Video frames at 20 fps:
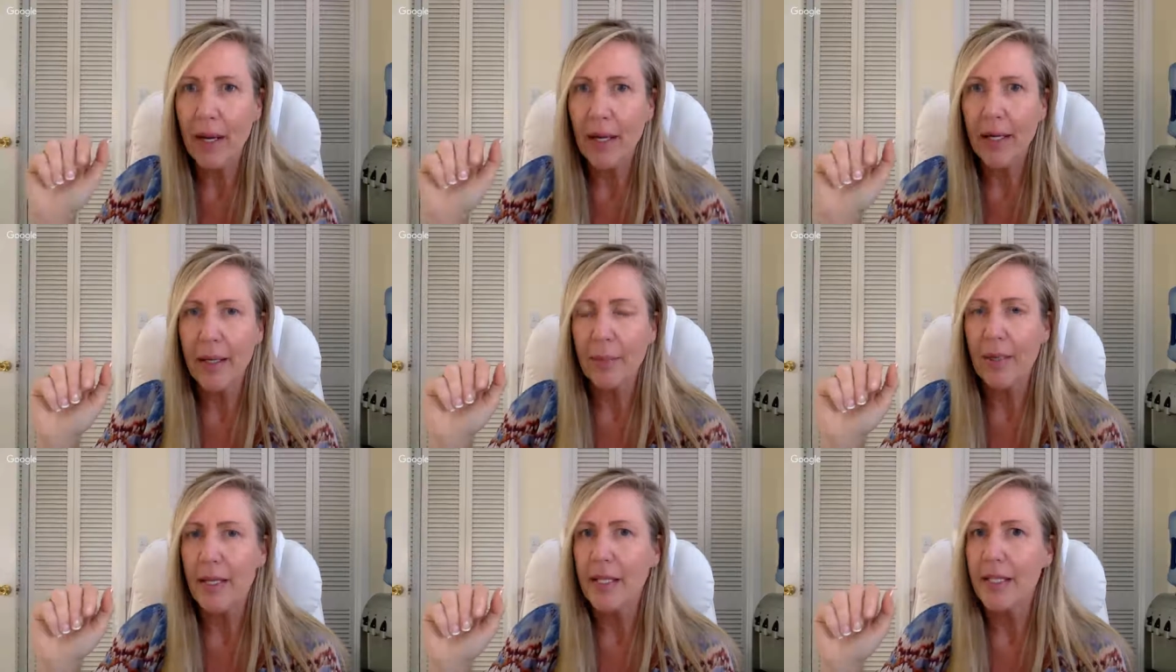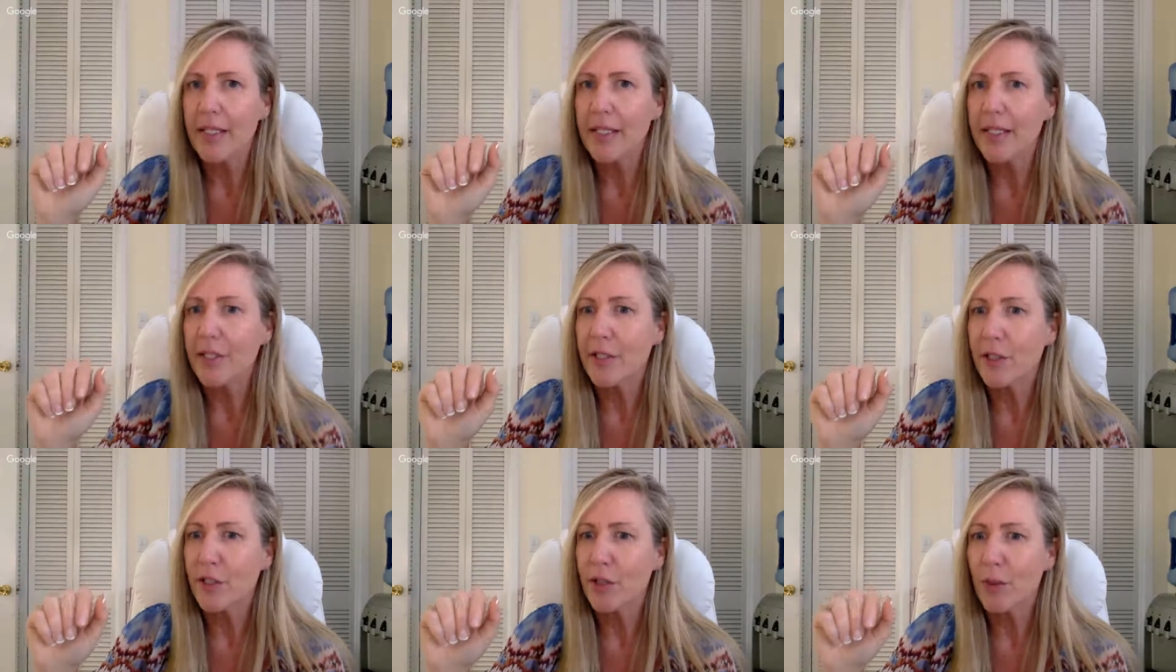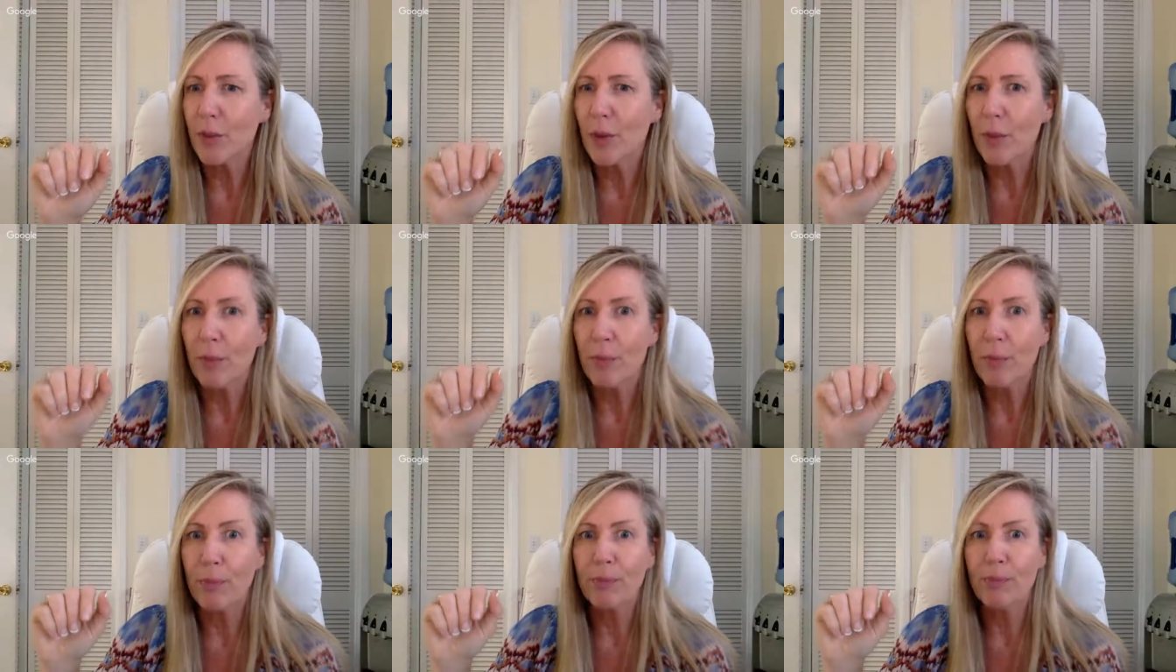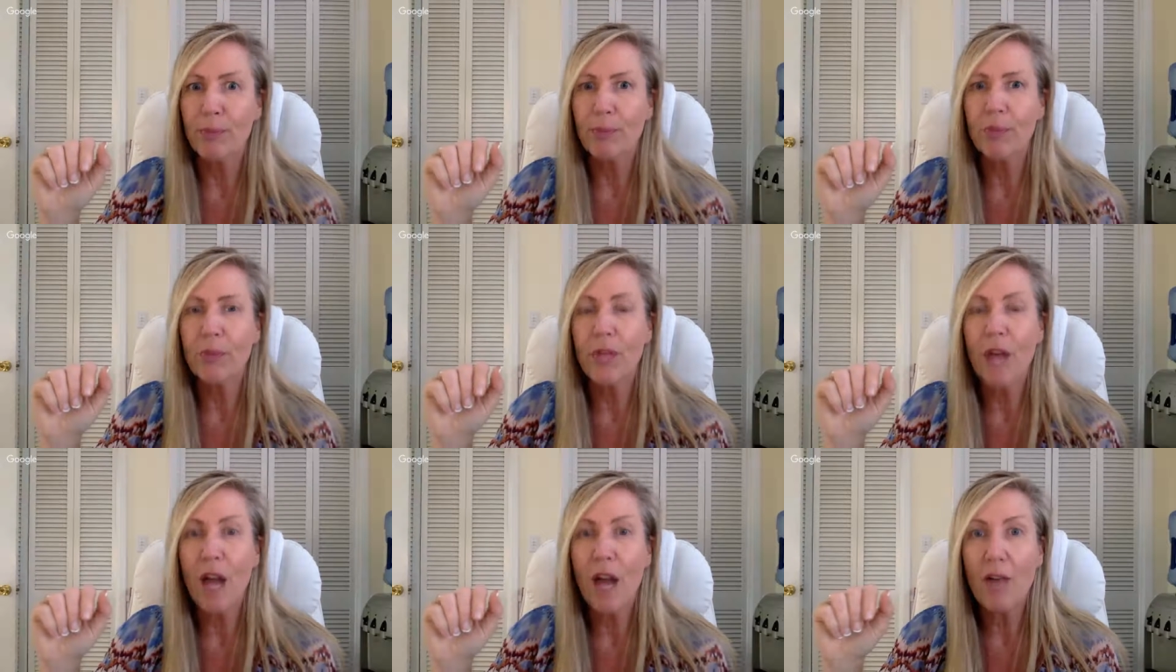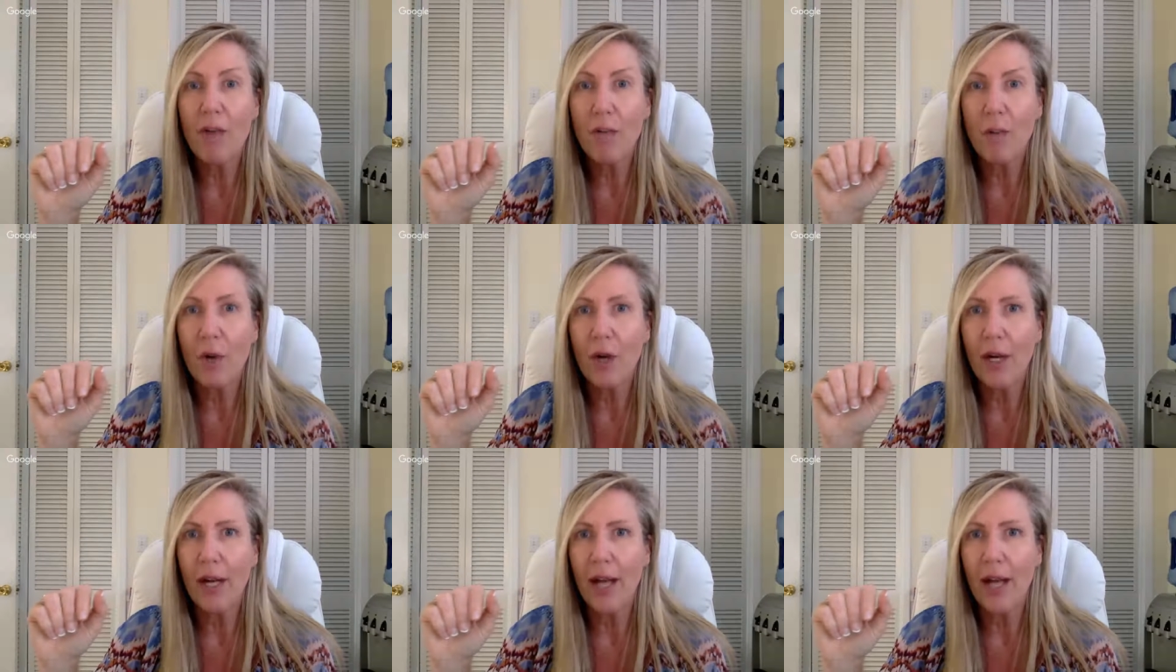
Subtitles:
by any means to do a live